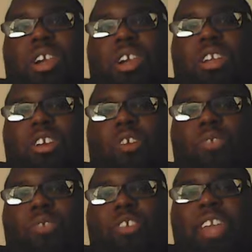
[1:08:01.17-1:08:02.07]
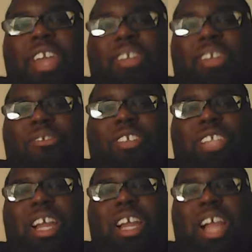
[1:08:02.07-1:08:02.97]
real handy for
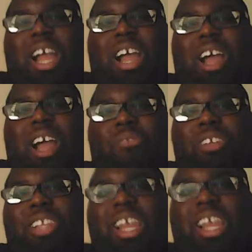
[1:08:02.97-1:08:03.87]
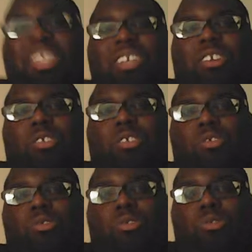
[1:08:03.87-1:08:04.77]
us. I would like to
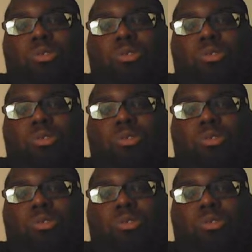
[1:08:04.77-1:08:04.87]
go.